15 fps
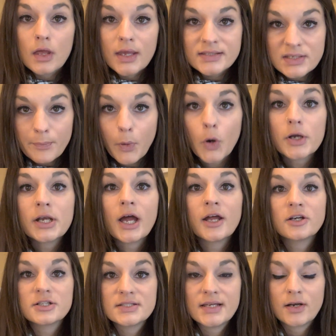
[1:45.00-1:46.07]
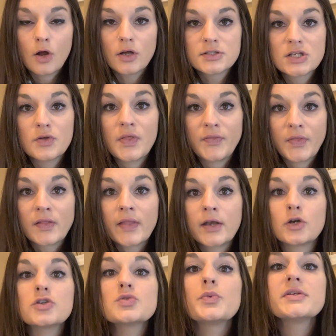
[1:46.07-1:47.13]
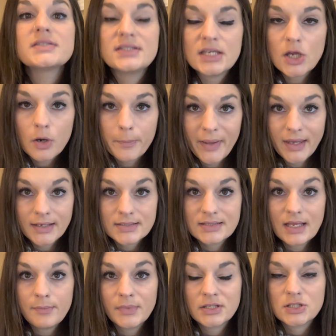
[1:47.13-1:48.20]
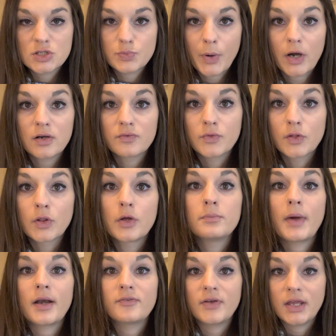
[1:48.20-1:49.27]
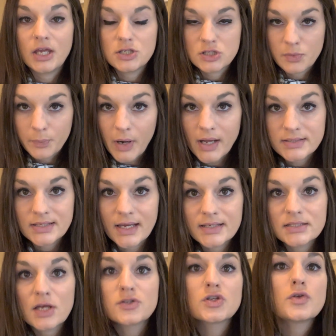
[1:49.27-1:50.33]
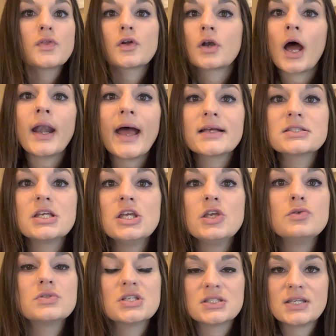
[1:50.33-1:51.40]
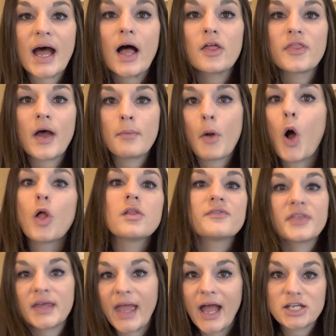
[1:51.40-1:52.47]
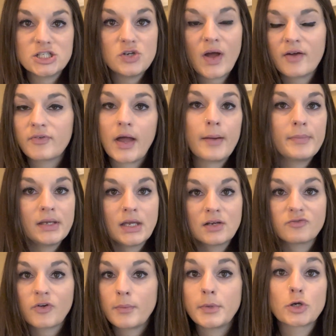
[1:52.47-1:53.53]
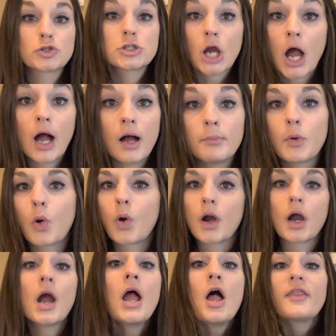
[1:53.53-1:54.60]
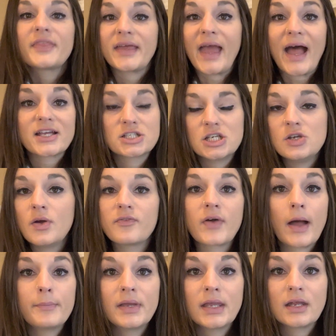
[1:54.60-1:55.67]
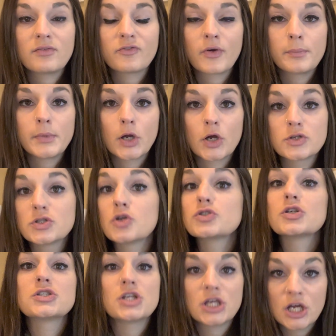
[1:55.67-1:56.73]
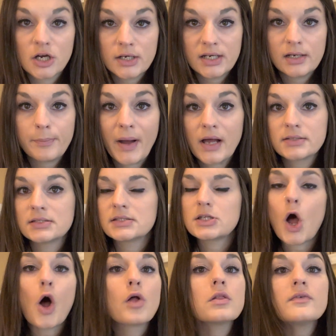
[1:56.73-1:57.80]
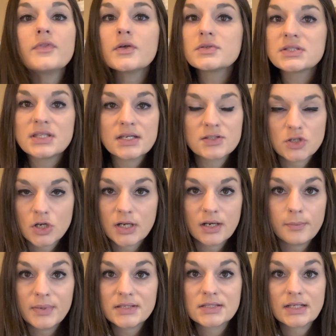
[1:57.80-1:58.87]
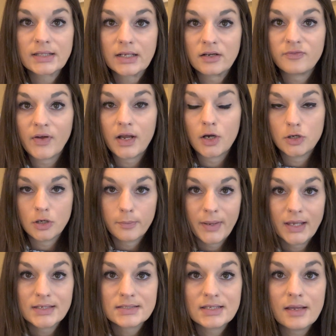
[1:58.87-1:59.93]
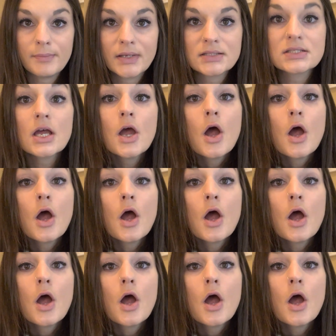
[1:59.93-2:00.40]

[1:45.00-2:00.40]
It's important to understand also that the lenders will see your bank statements as part of the loan modification process. So they're not asking you to tell them all of the cash you have coming in from your job or the cash that you have coming in from your Social Security deposits. All of those things are going to be solidified on your bank statements.